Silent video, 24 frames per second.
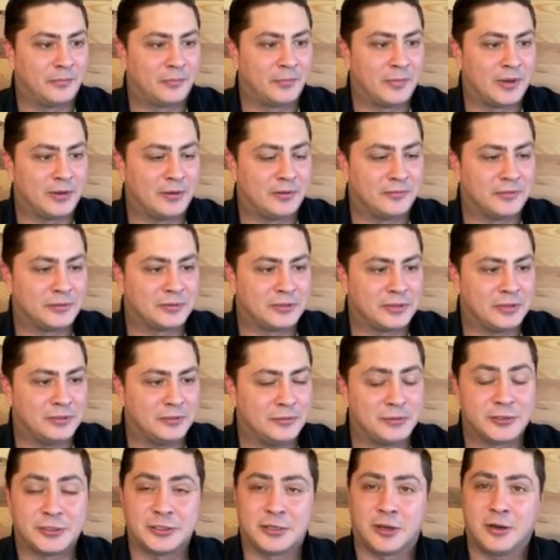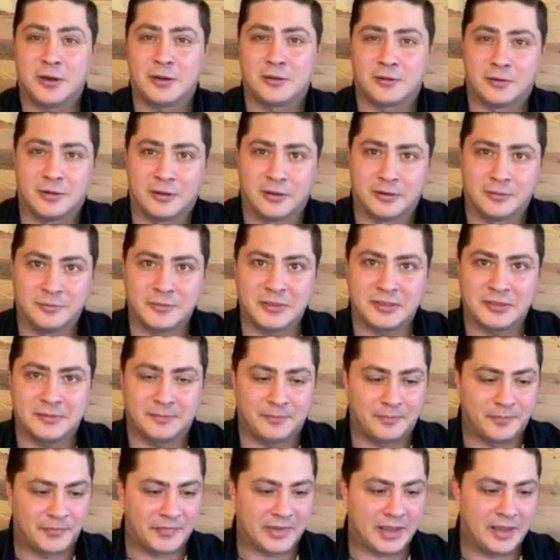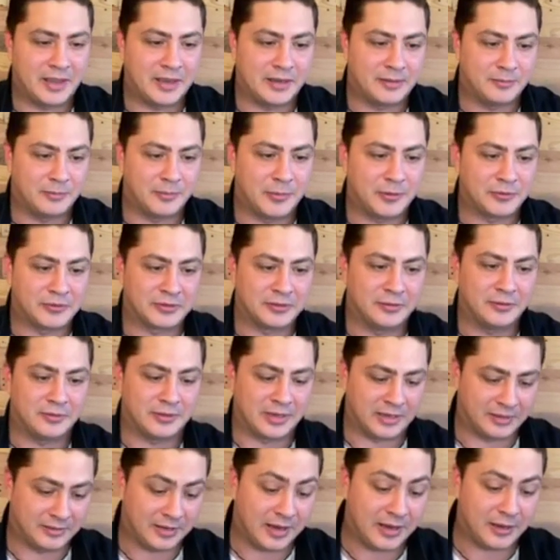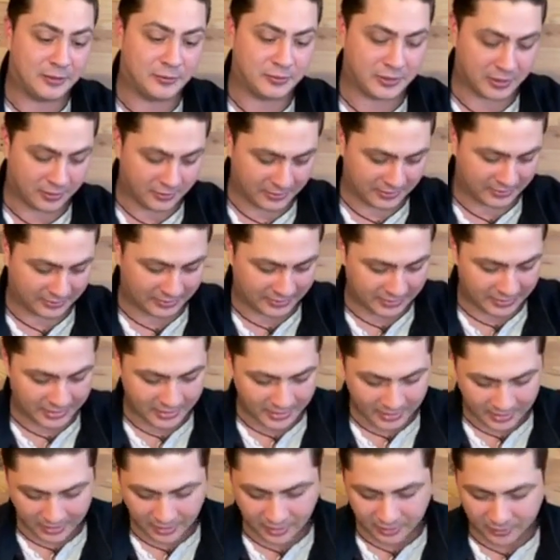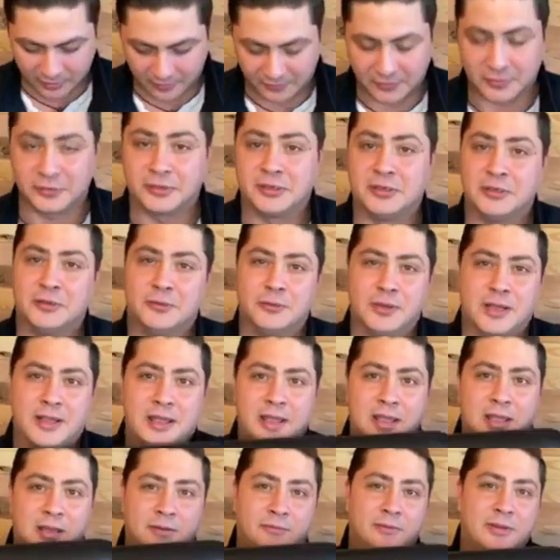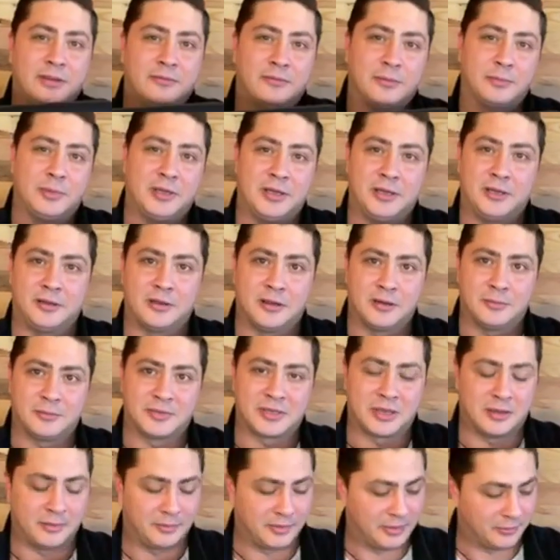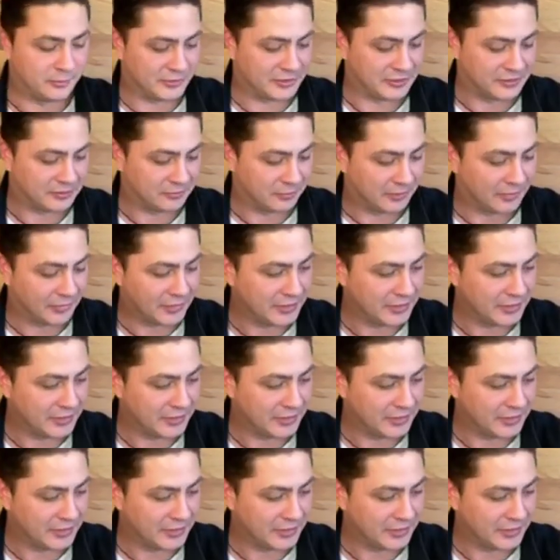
went over to Charter Arms, and most note and now currently over to Henry Repeating Arms Company, which is what